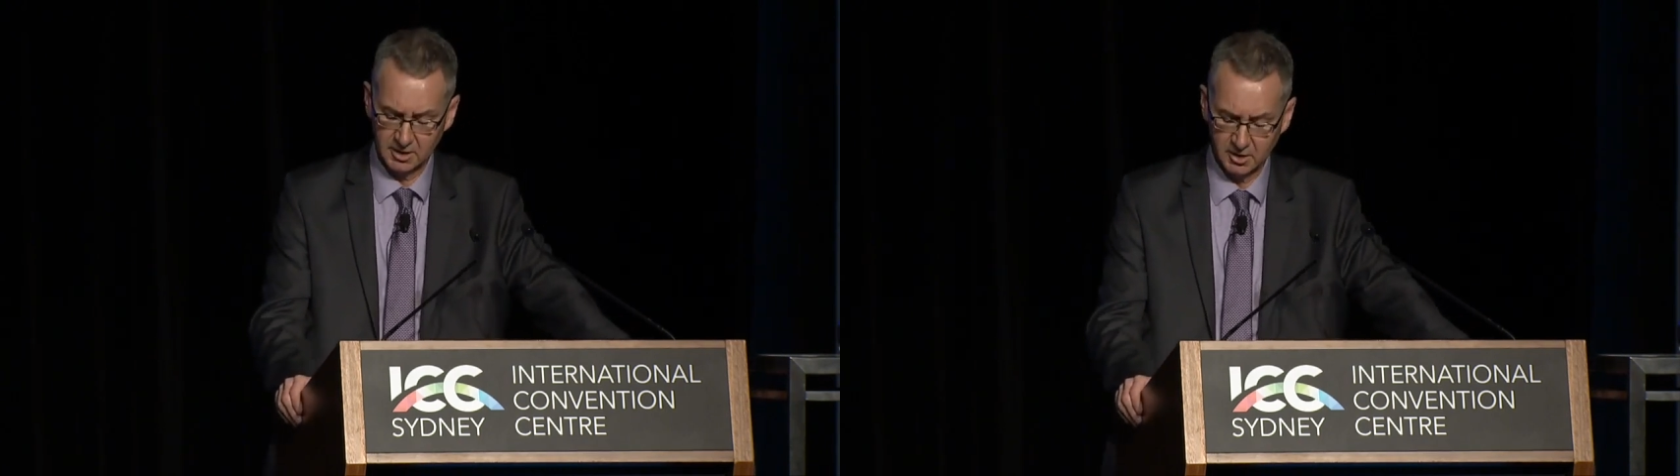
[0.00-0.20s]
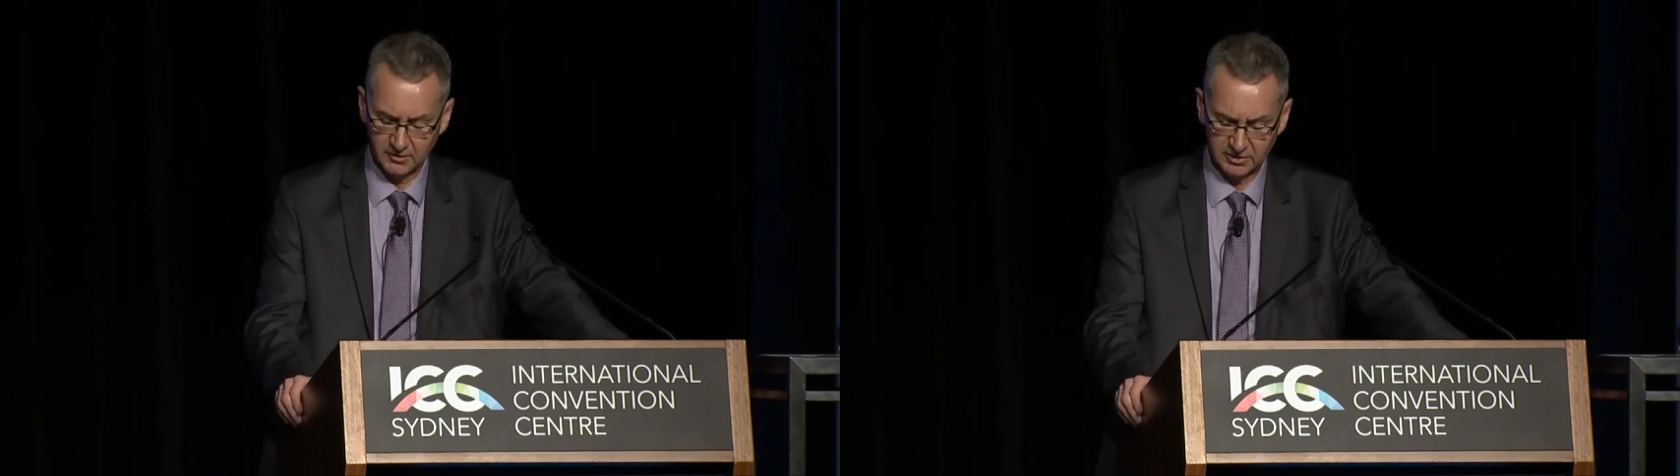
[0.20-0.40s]

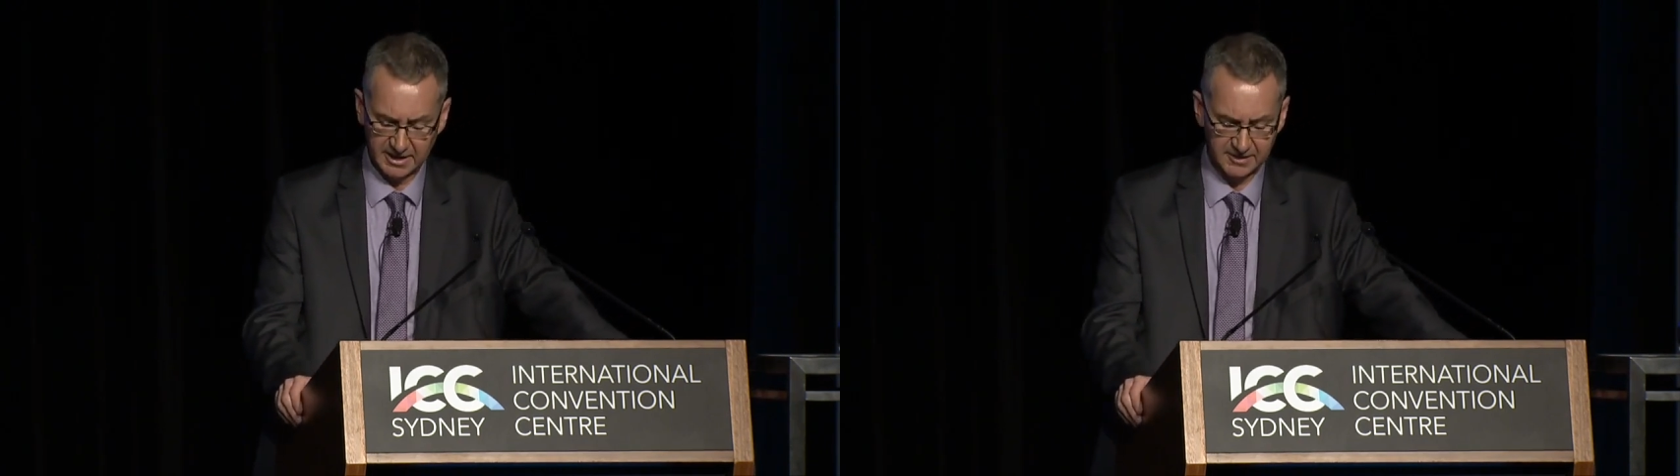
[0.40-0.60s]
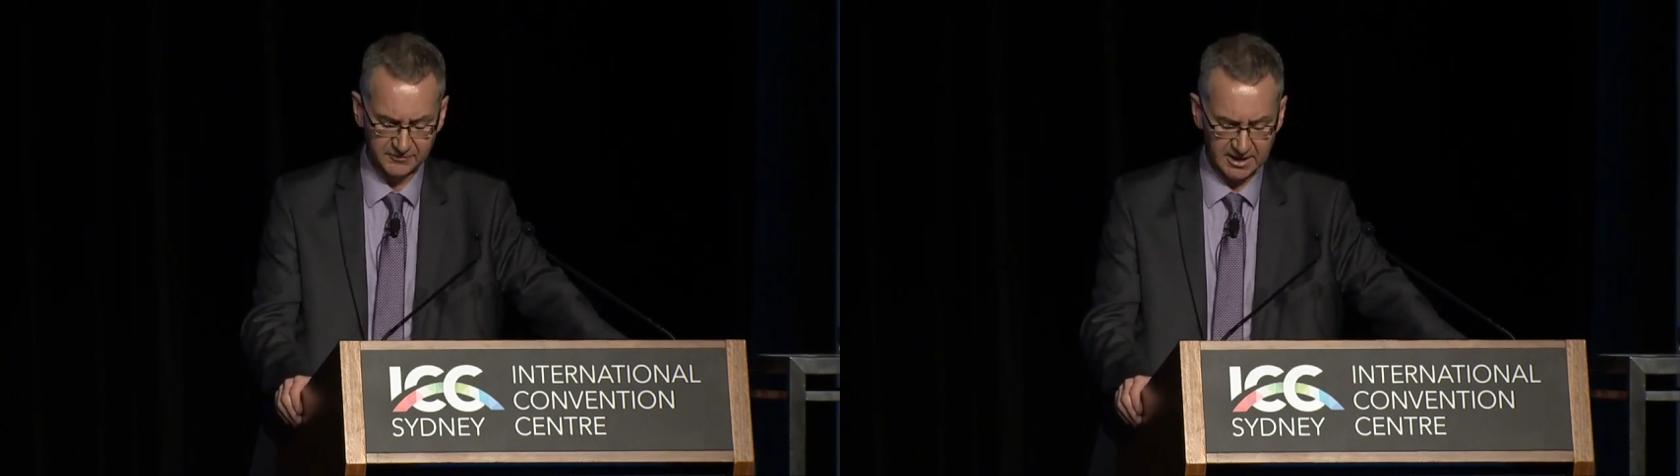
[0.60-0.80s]
of
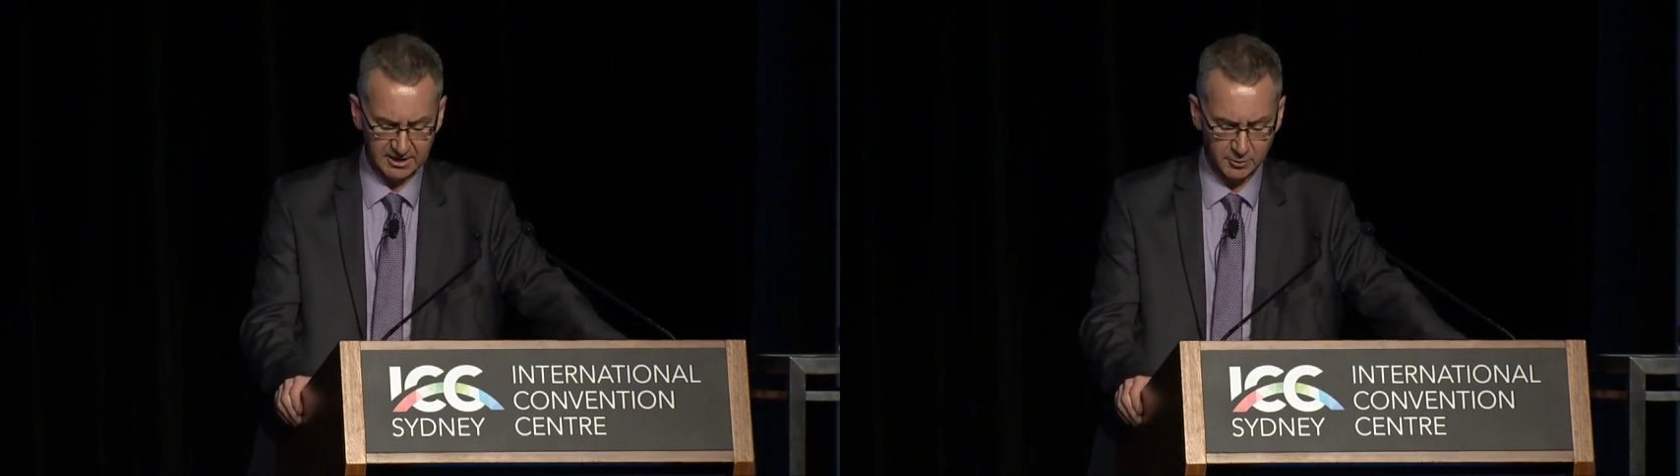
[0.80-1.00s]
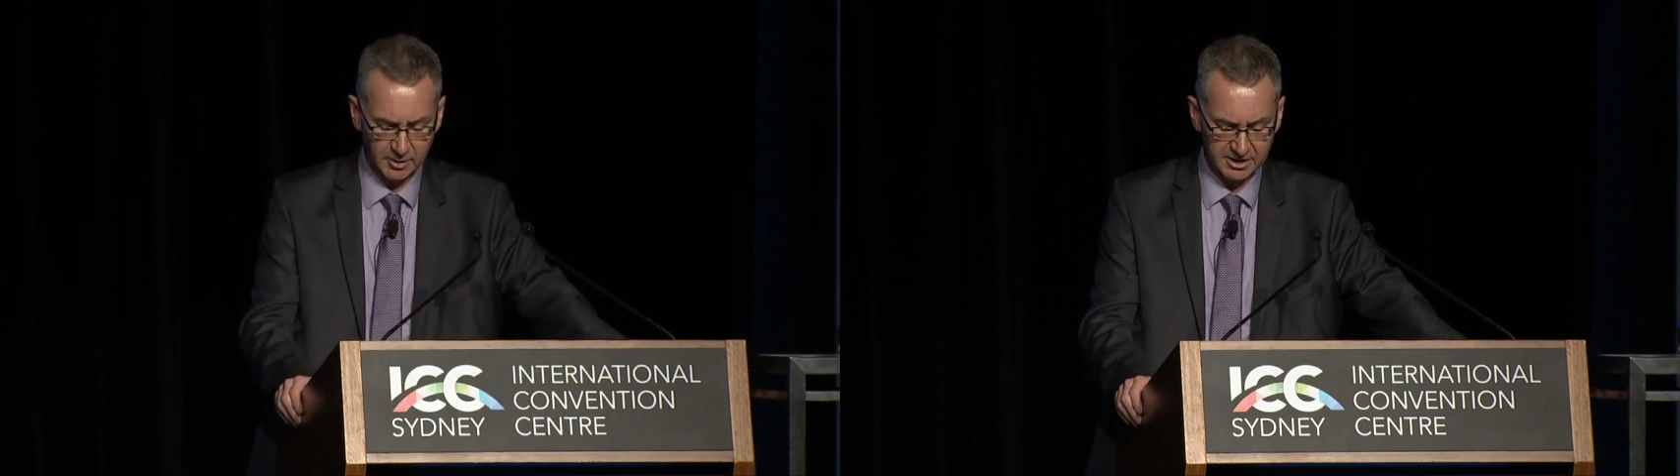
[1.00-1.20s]
land
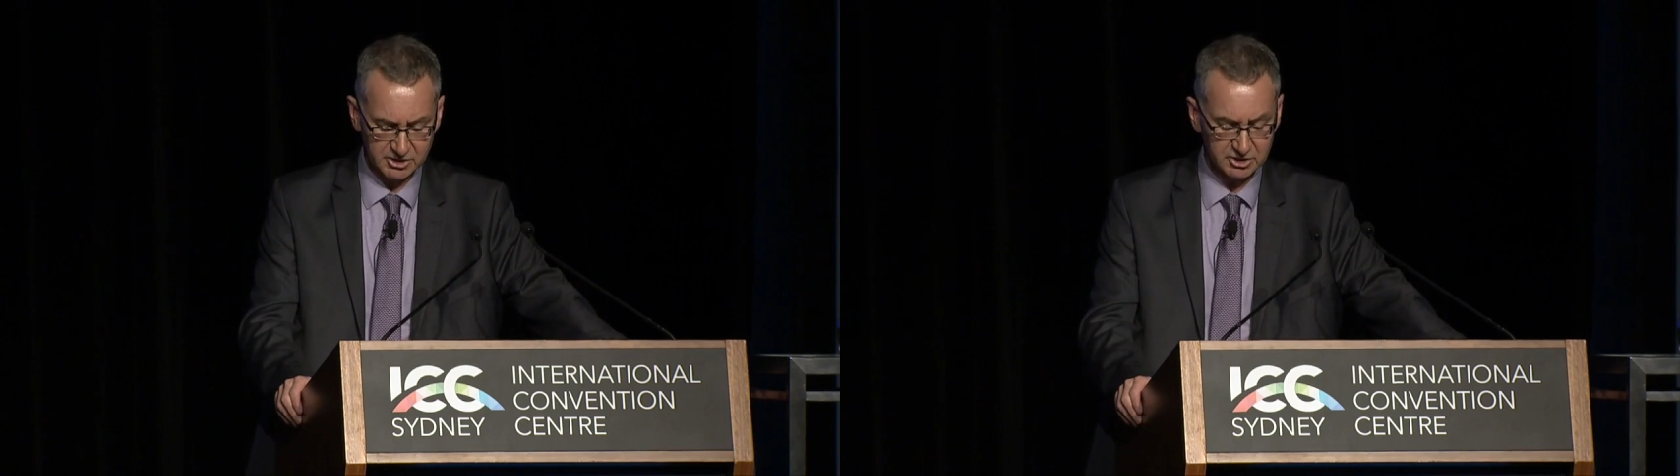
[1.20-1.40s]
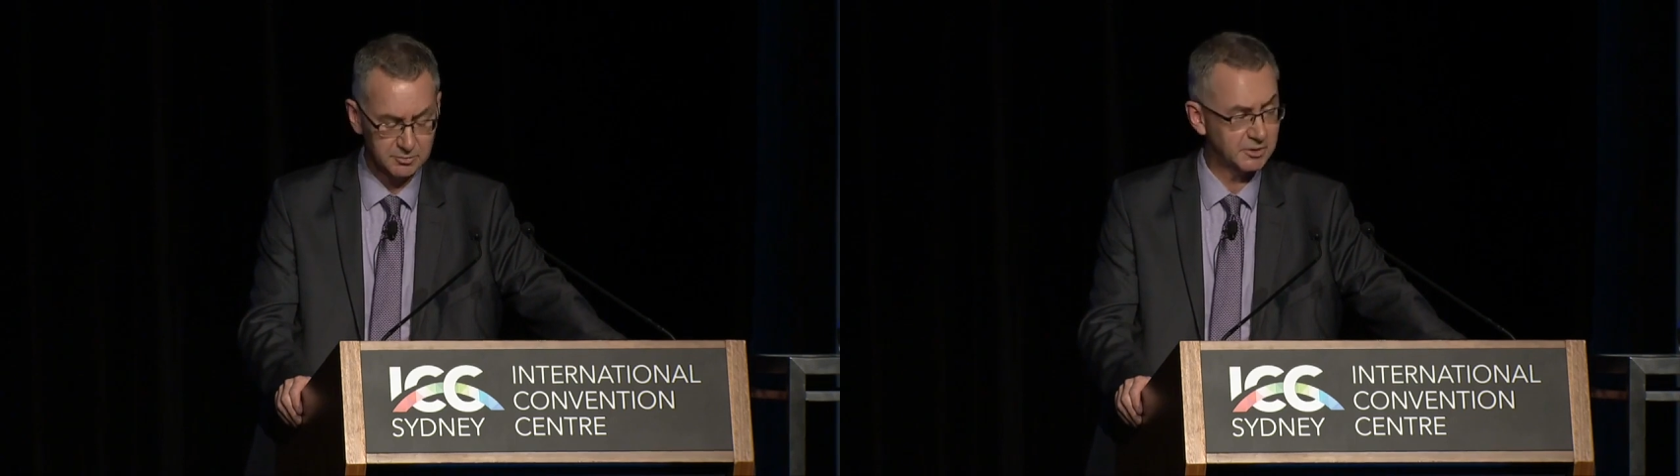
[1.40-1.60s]
valuations,